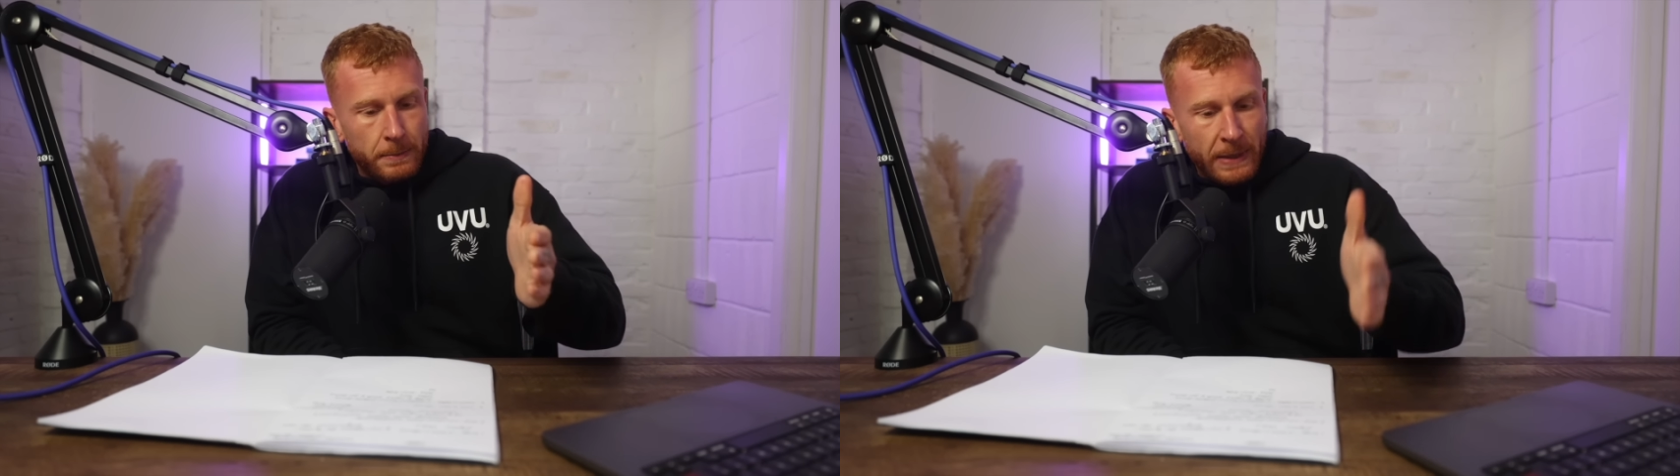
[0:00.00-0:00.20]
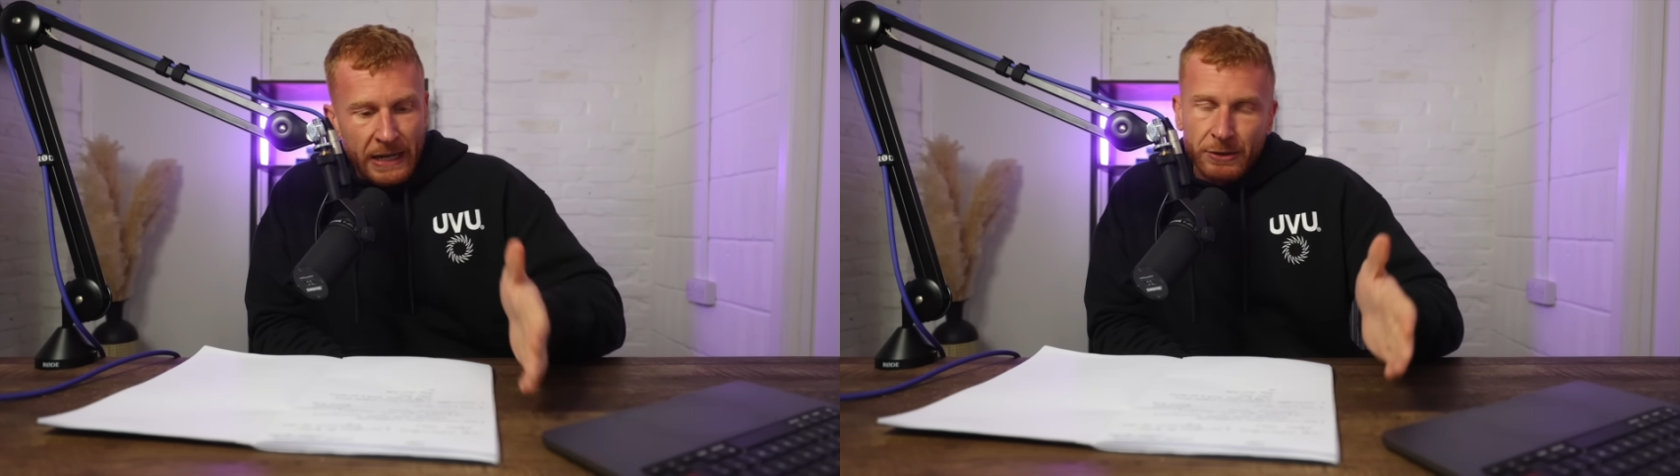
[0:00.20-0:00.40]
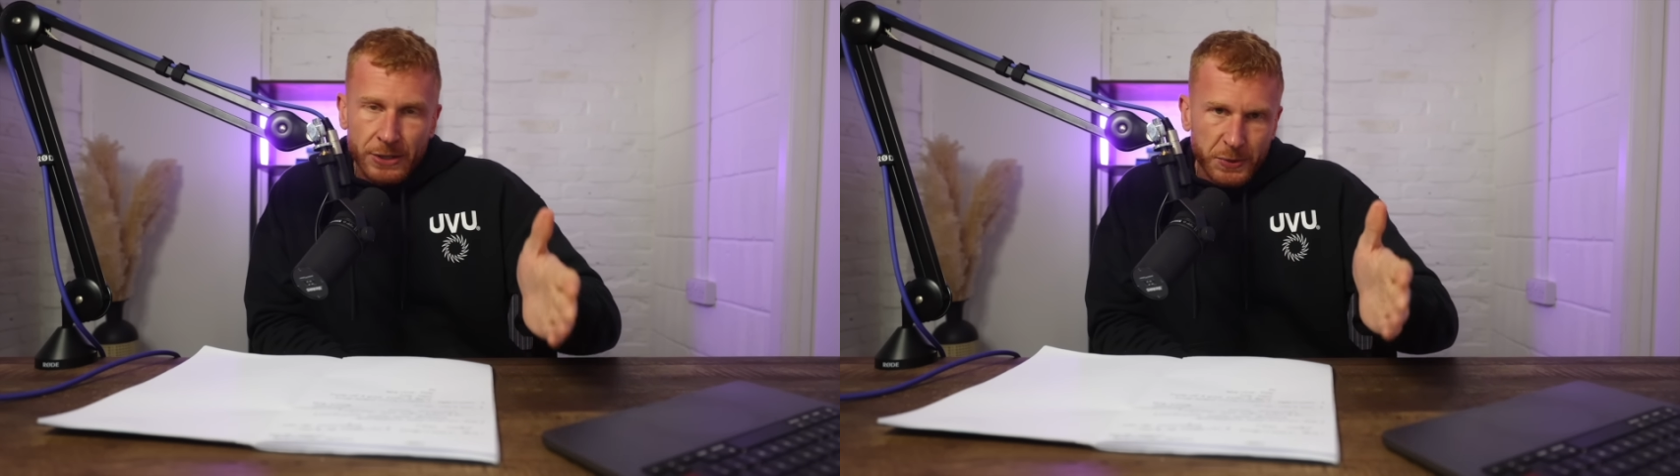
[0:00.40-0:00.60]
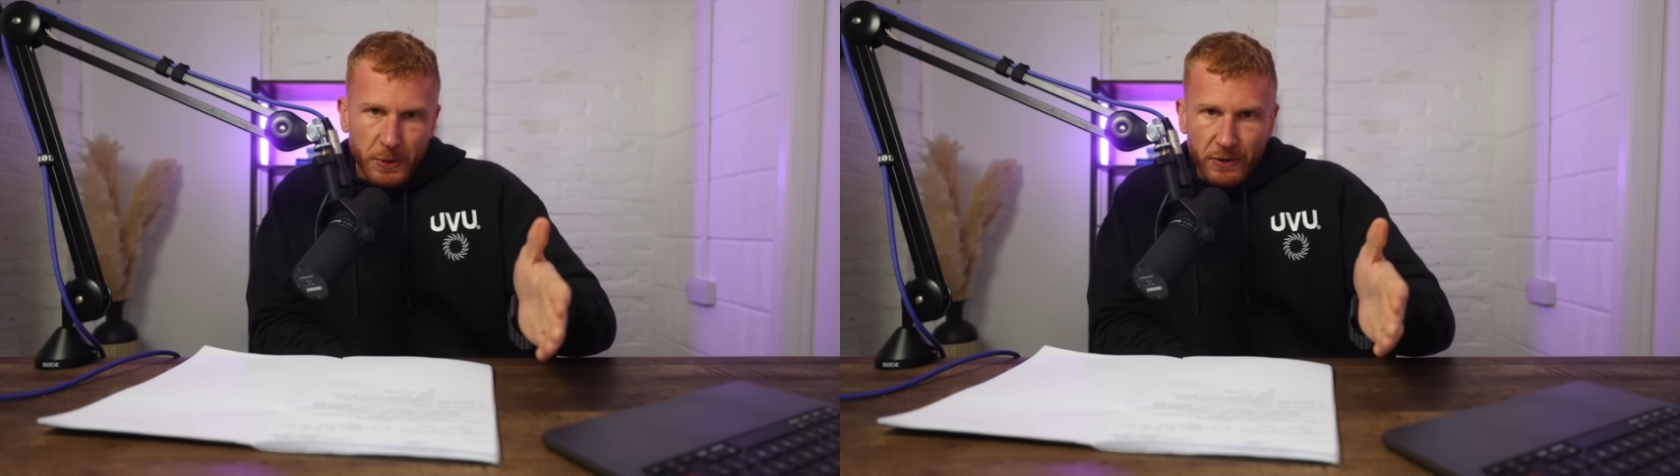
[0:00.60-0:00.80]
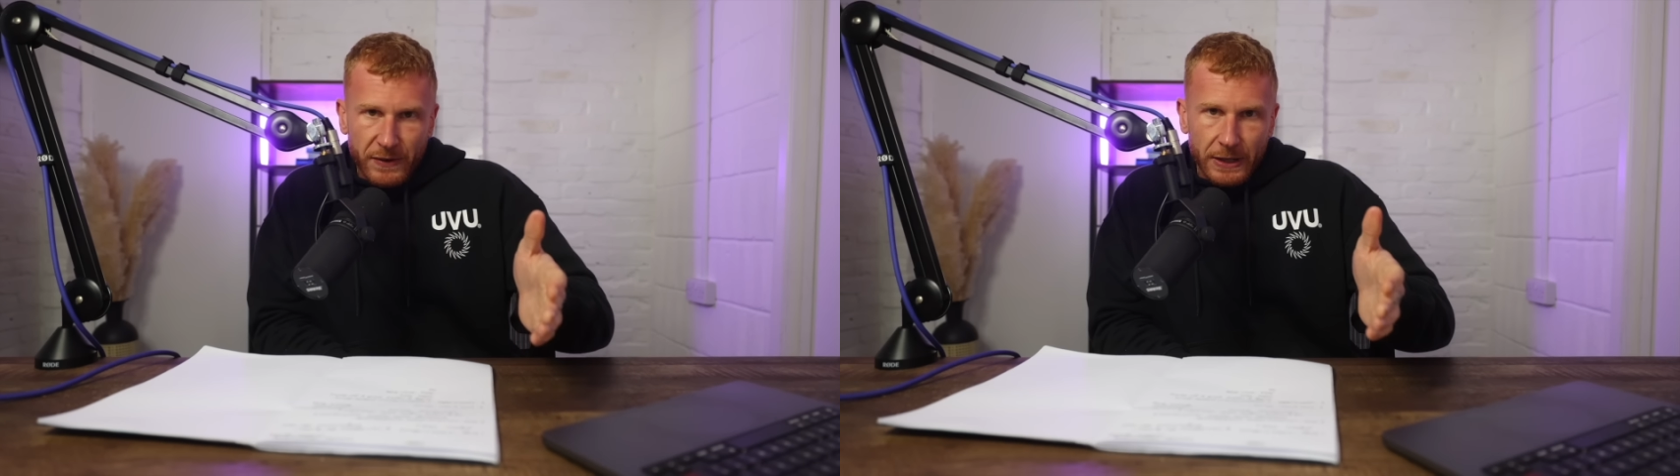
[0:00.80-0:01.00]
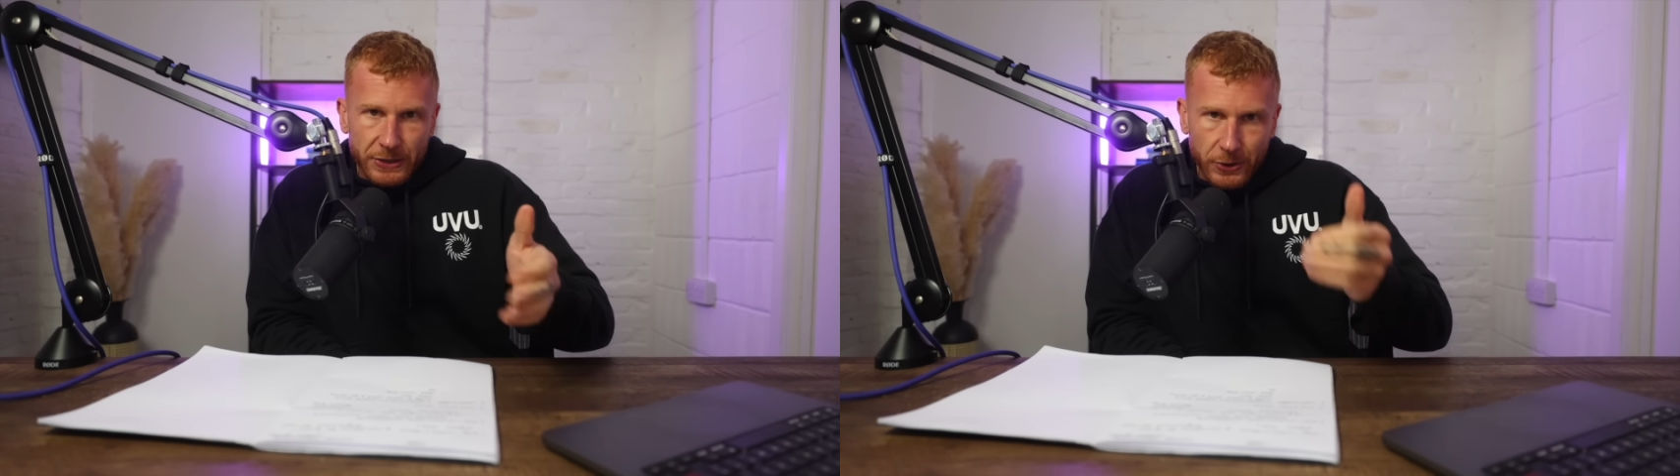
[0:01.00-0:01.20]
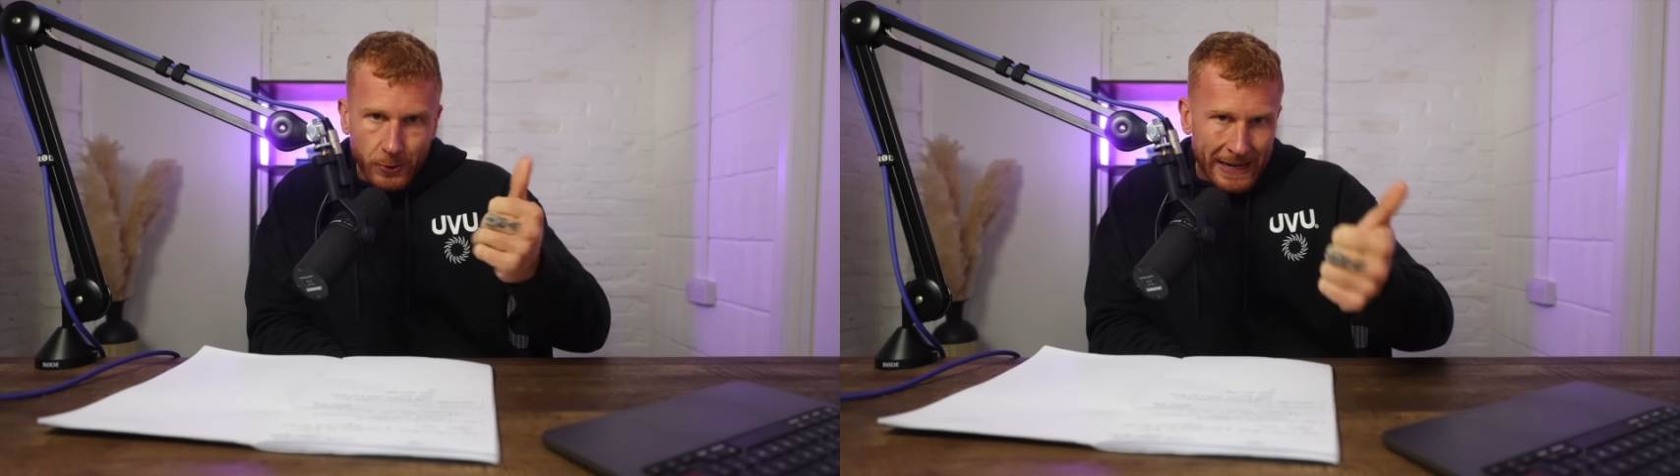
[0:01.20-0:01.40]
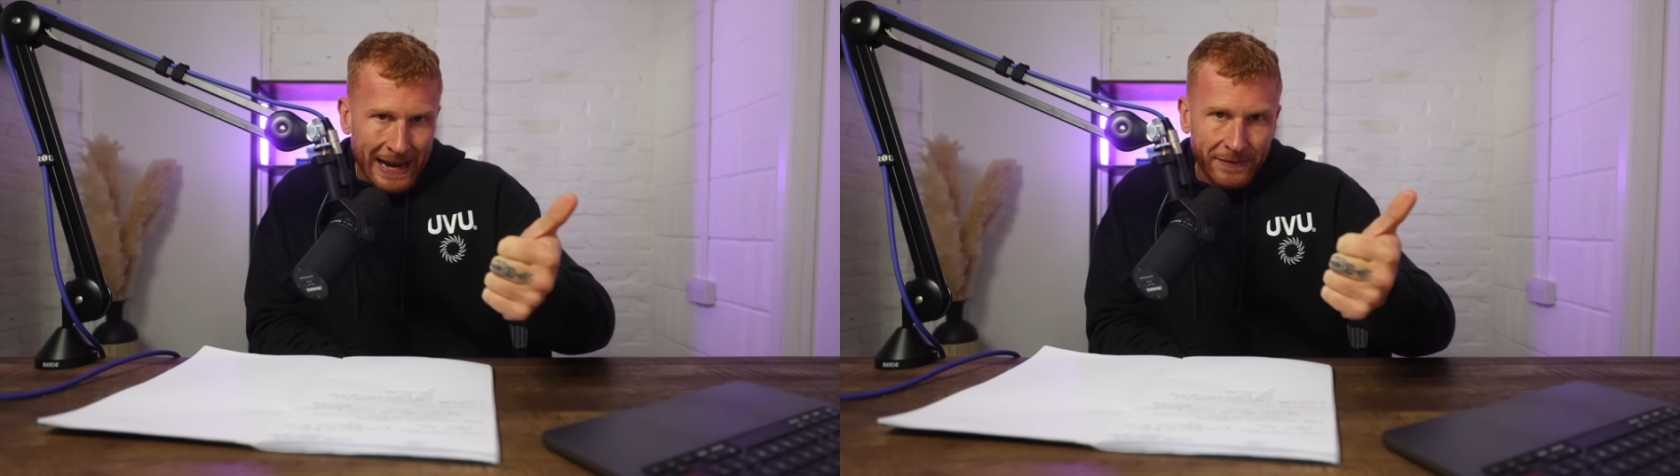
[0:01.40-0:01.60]
But irritants we refer
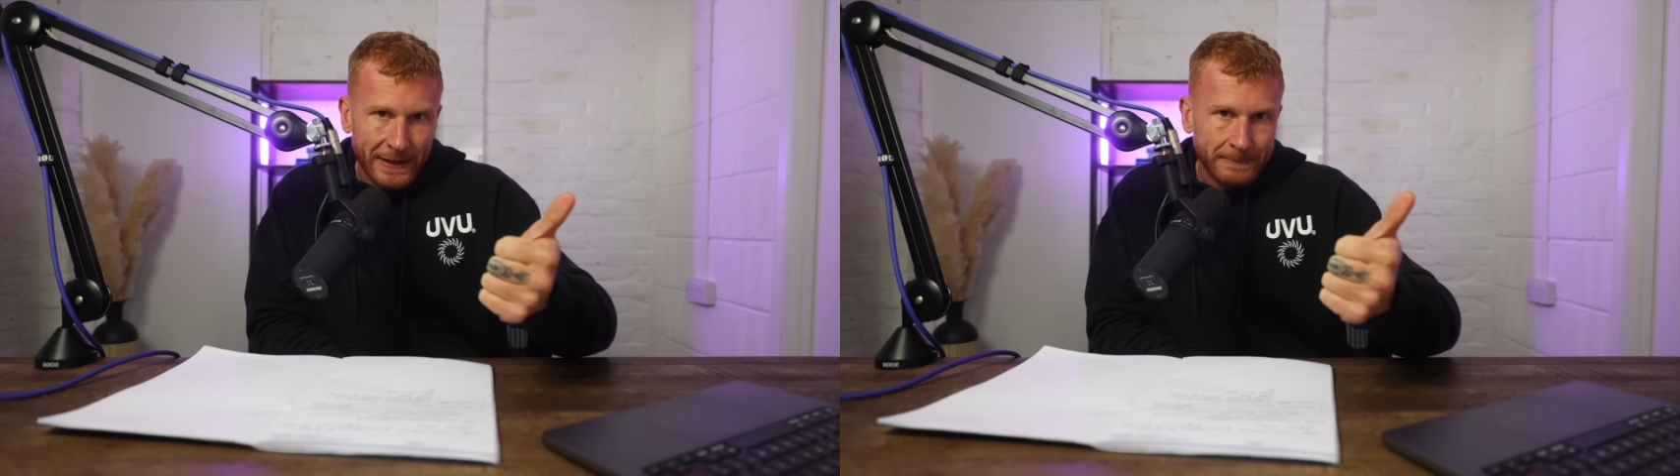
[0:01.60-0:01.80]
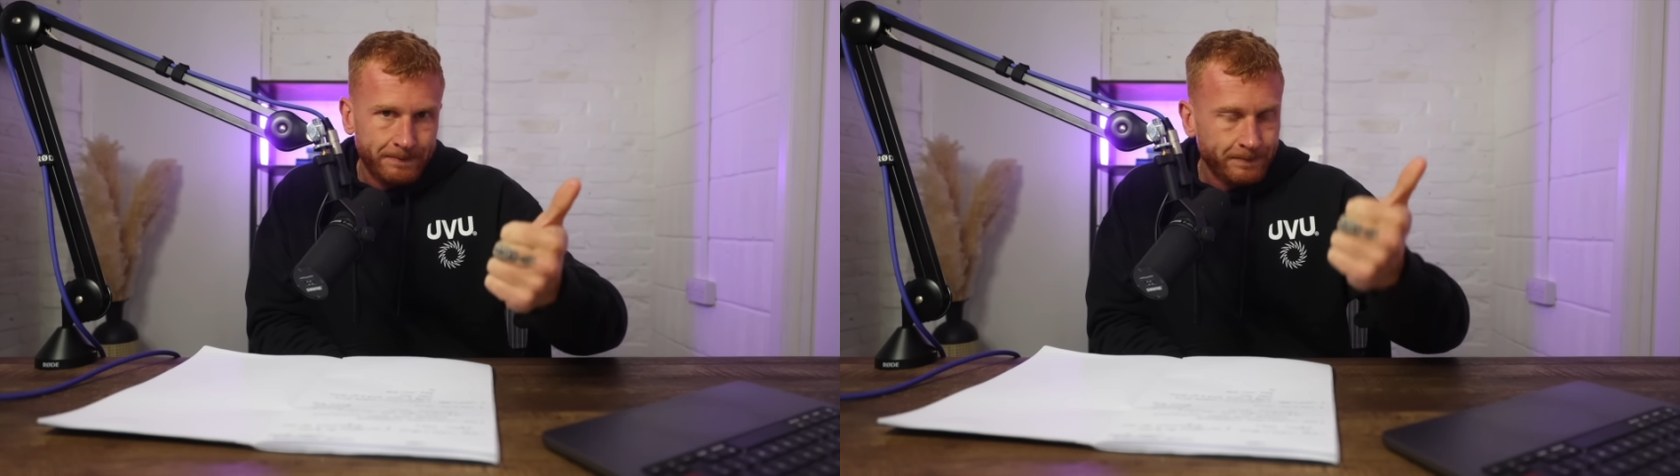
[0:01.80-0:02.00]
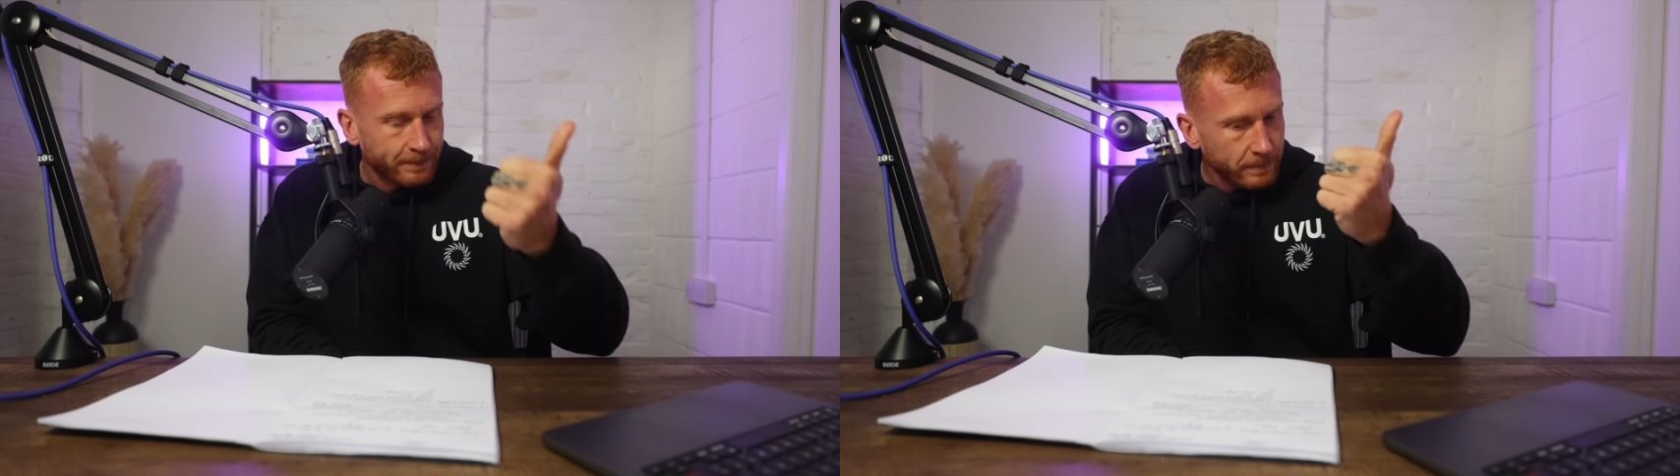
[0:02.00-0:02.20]
to, caffeine,